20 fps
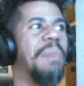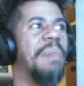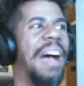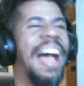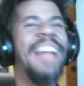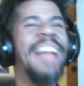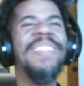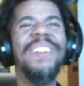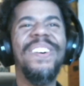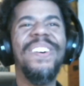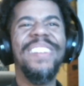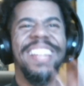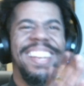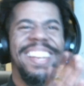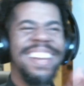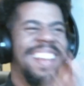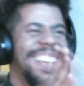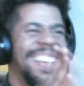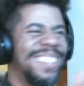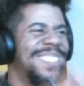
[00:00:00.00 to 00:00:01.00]
But I know in the
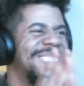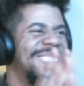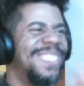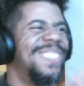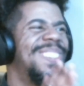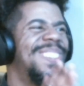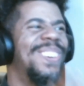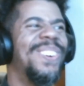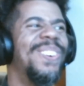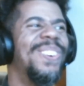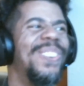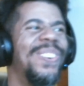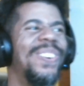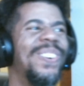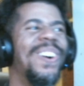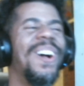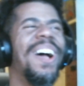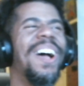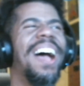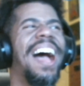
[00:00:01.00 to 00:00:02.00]
next
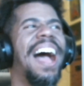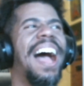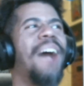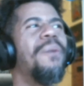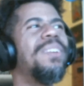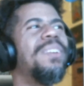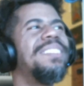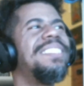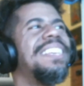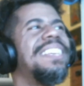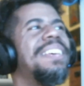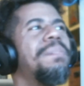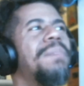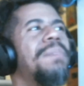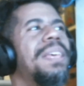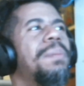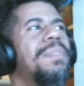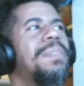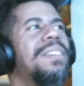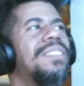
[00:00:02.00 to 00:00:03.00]
two, I want to say
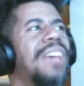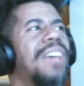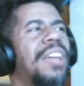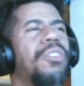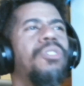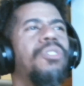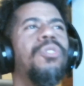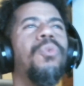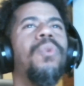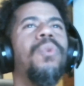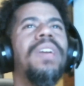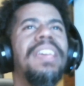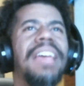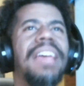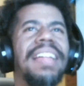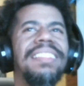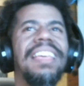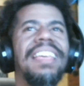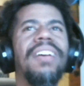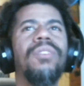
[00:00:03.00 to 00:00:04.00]
maybe, kind of the way
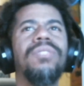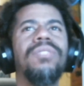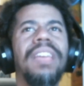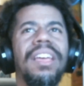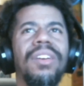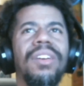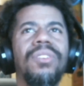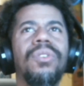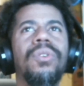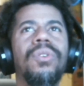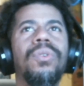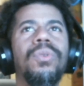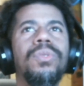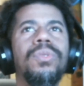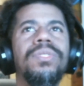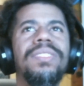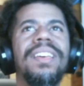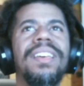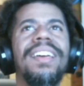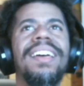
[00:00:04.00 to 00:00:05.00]
Attack on Titan
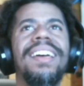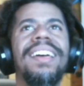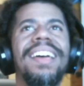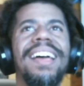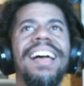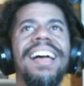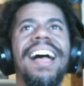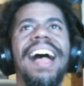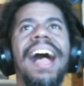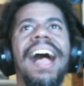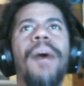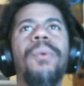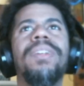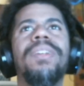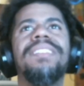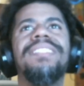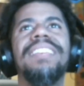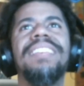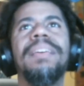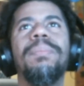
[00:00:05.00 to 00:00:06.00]
goes, I
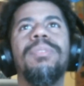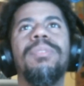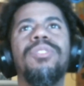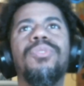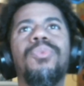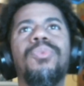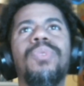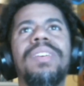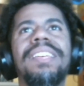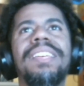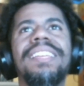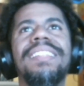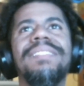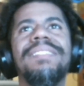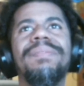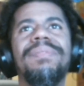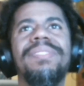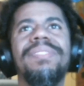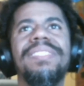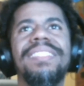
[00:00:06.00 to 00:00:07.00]
want to say
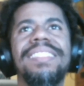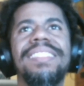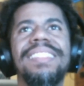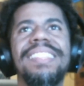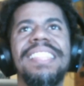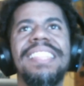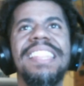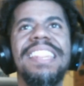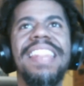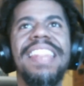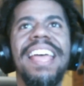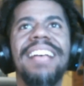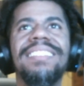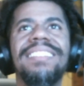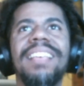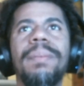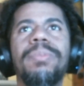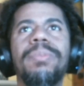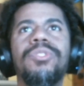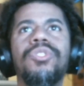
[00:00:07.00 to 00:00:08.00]
between
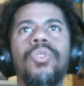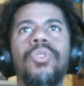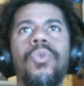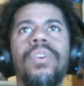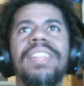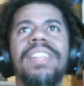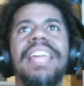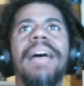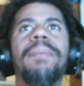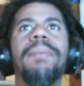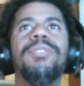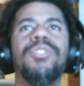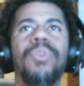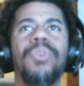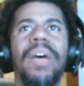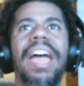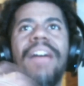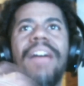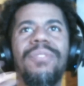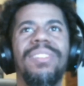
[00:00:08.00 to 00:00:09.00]
next episode and the
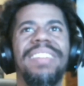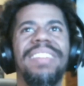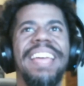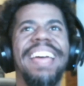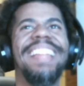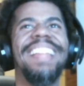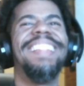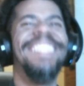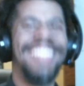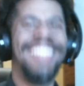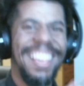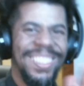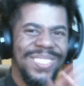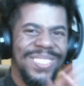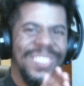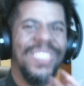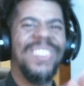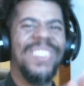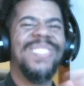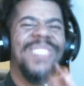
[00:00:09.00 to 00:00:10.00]
episode after that, things
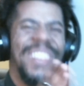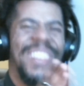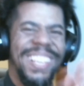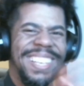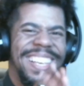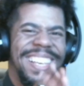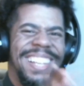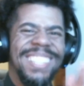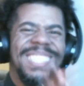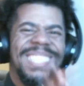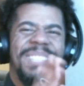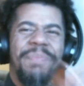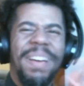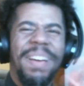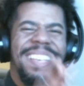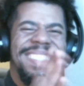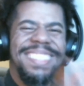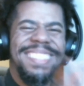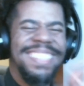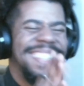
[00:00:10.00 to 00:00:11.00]
are going to start getting
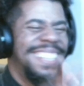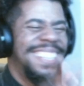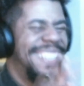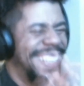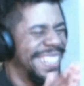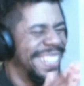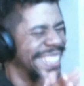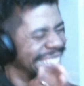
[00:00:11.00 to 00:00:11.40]
spicy.